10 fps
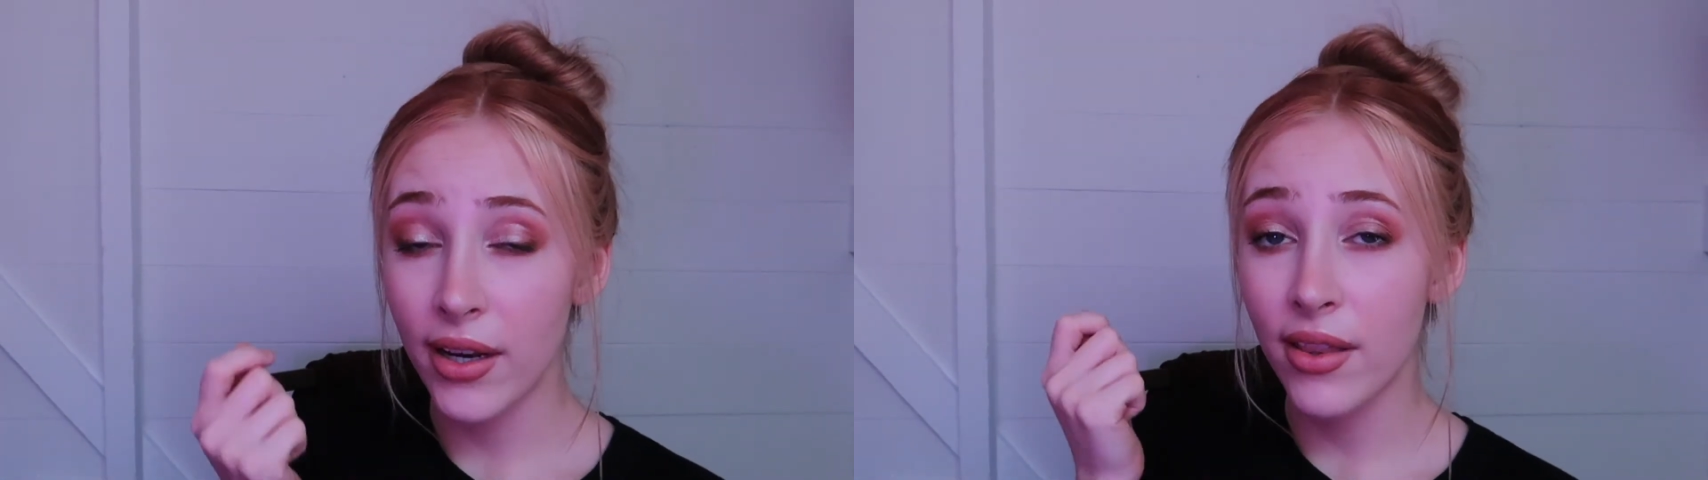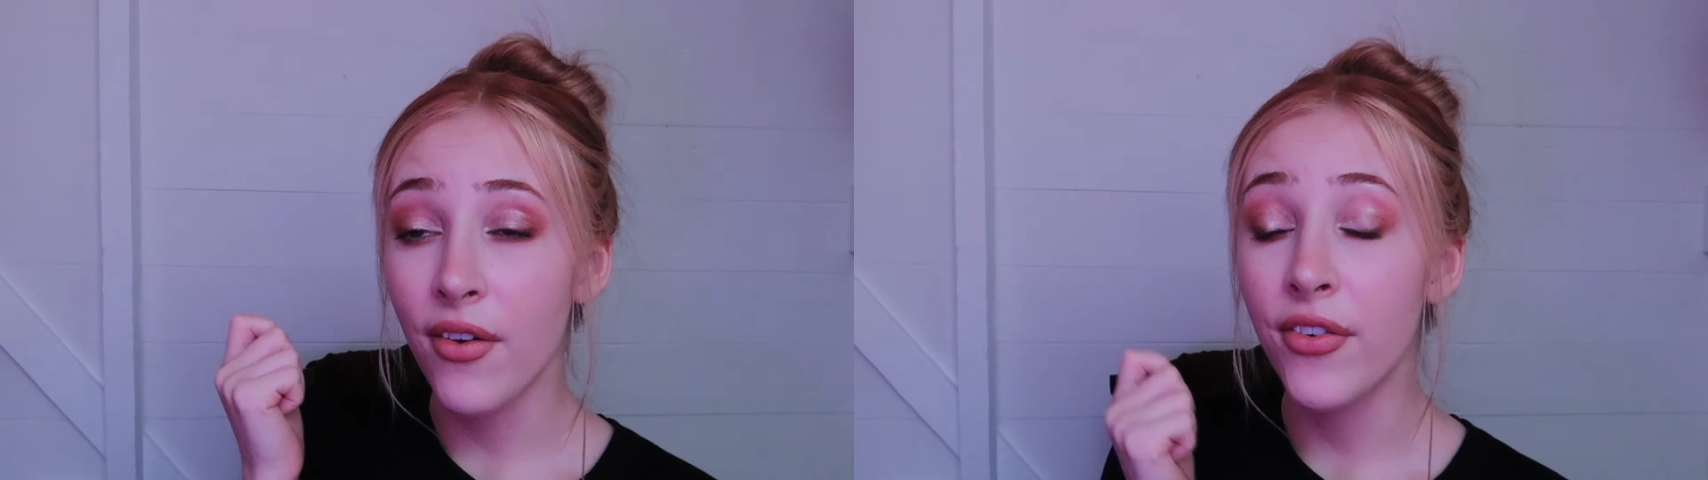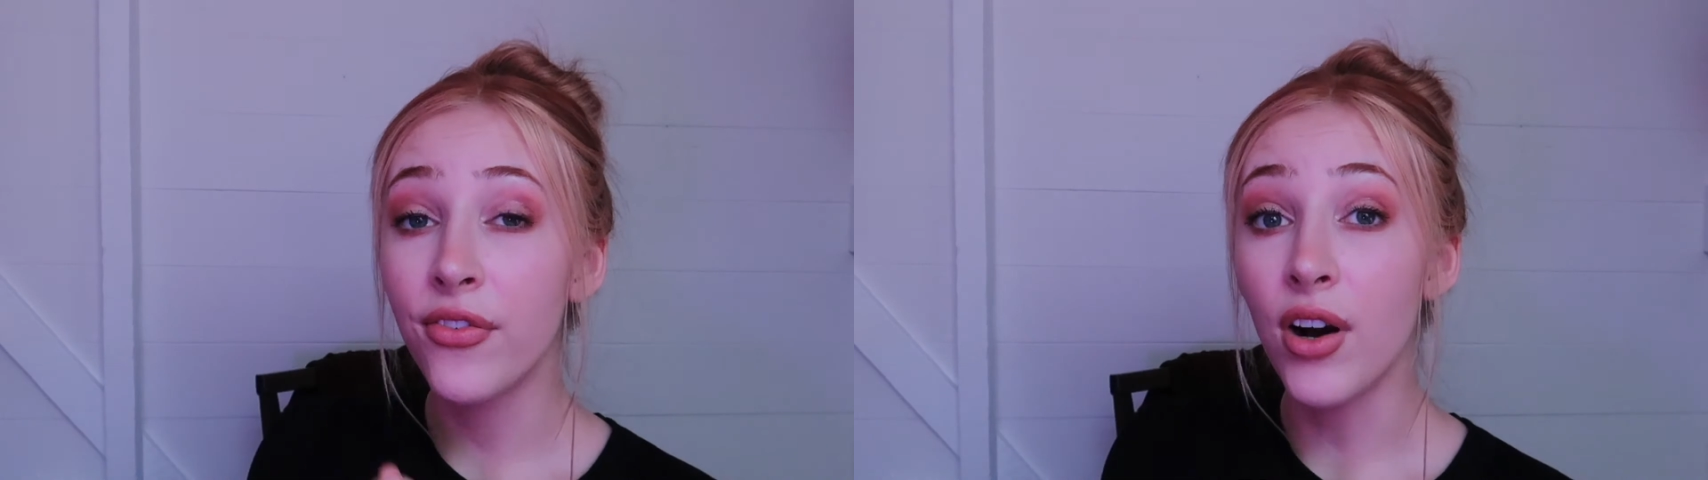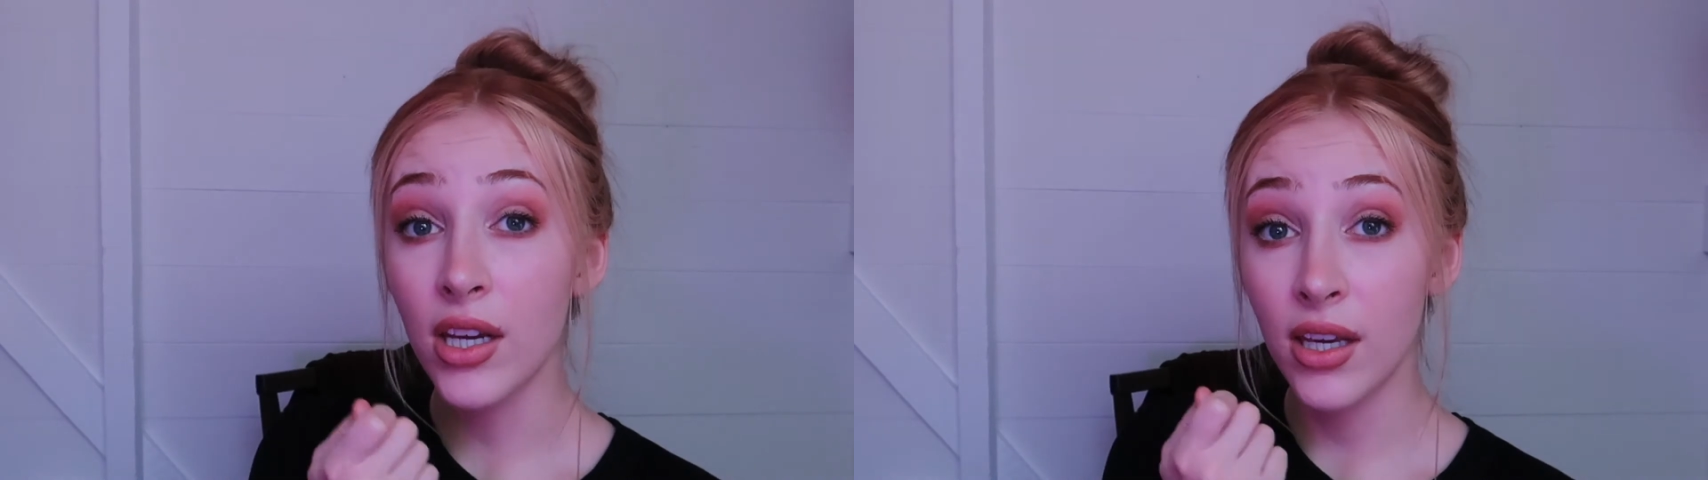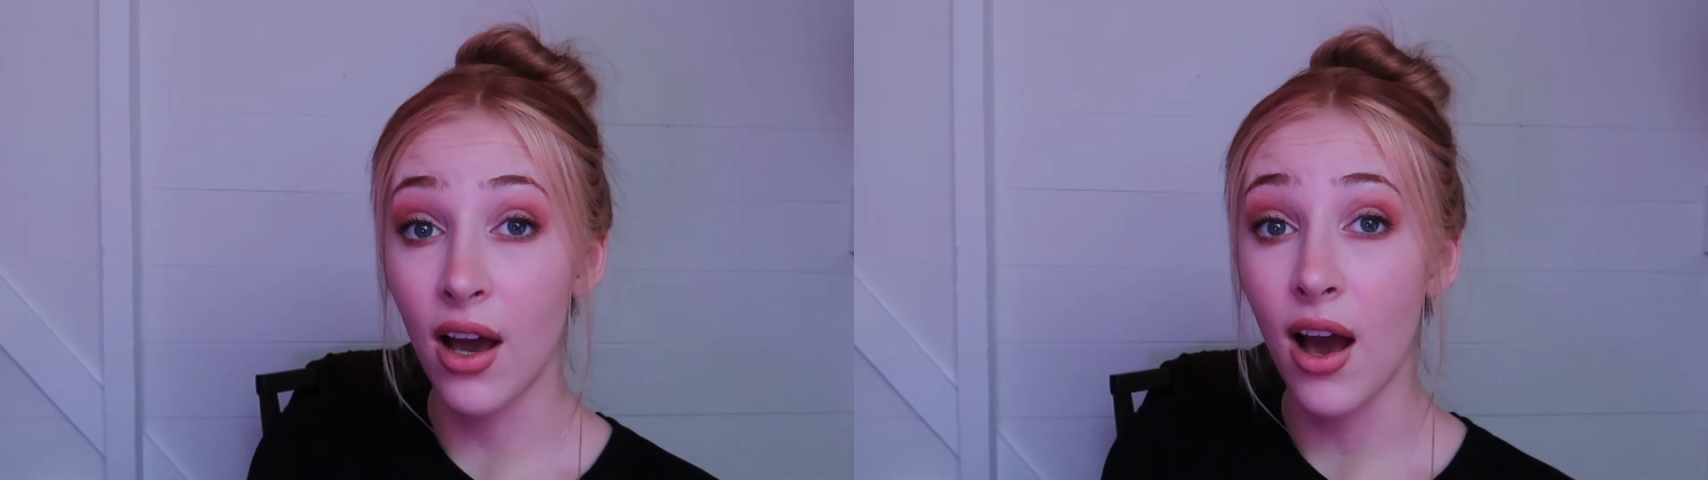in the
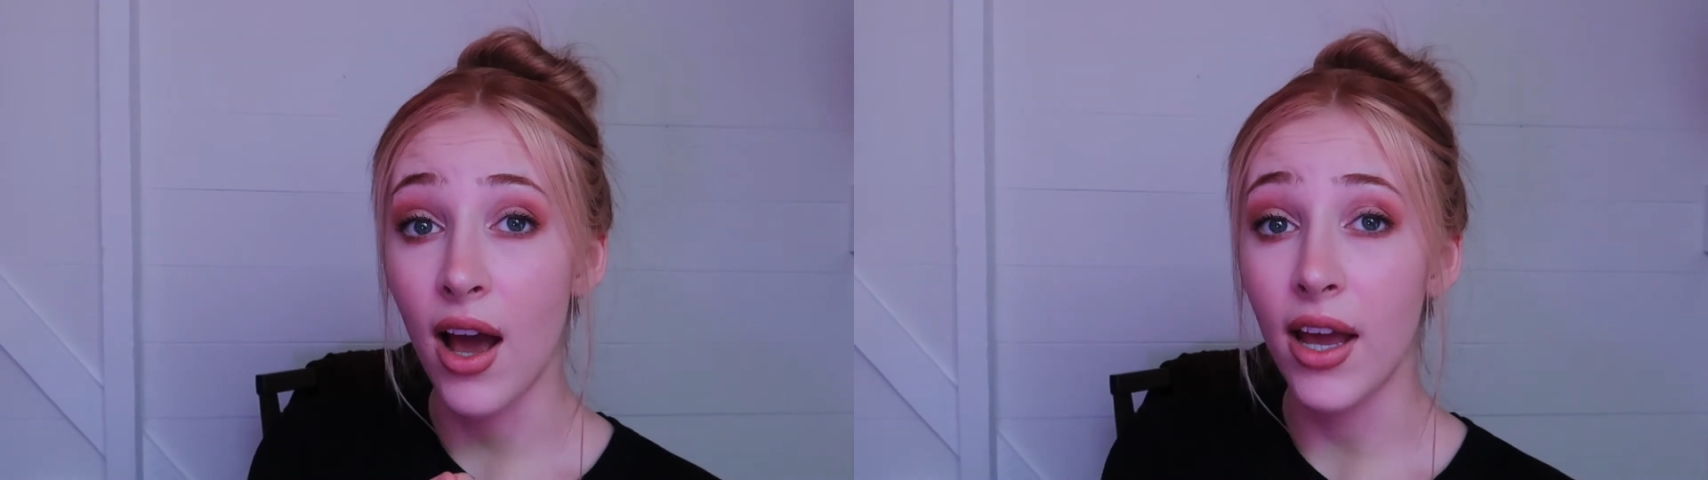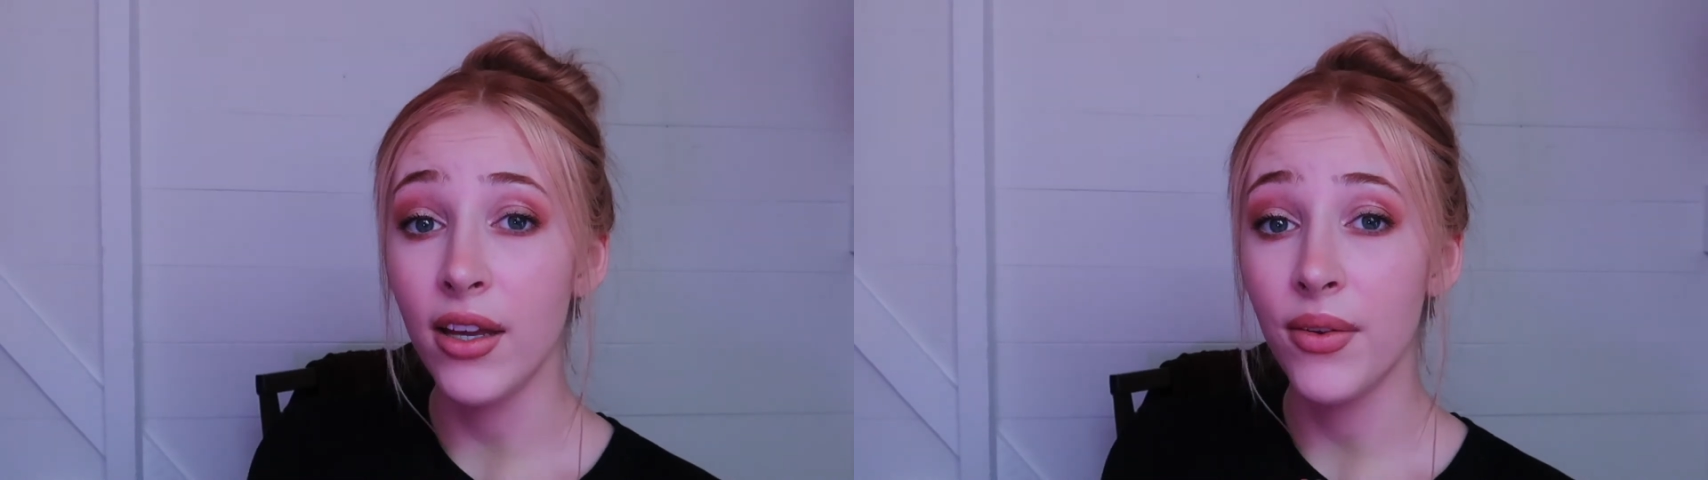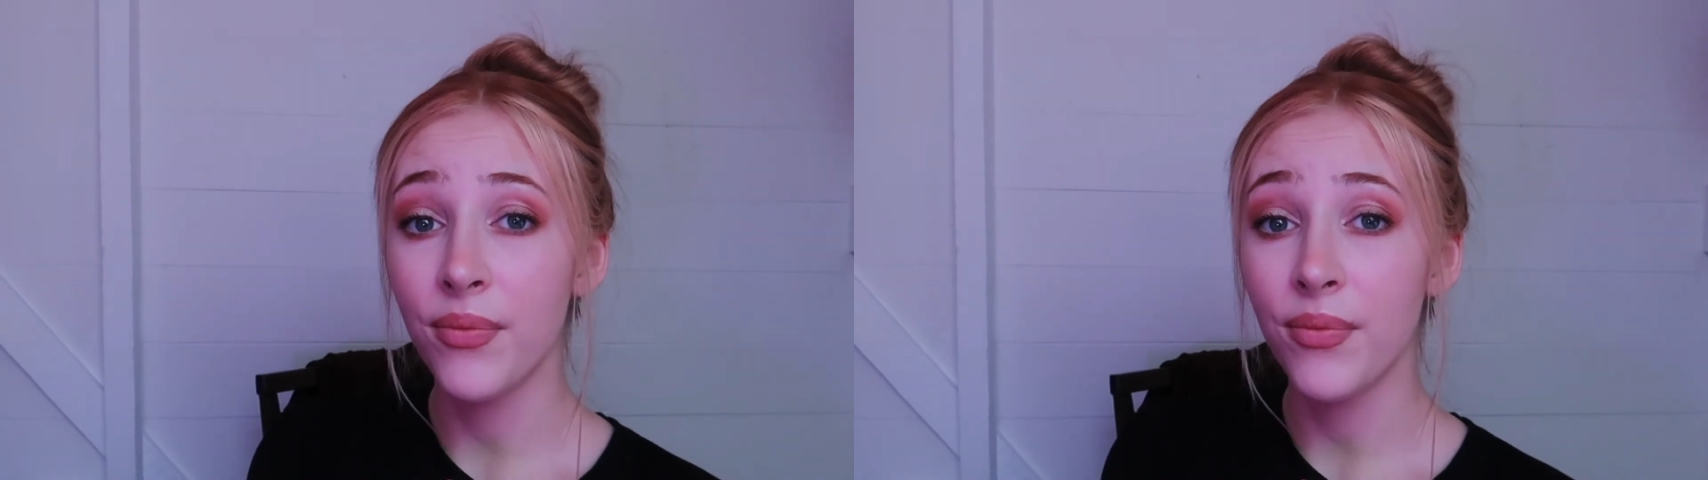fucking eye.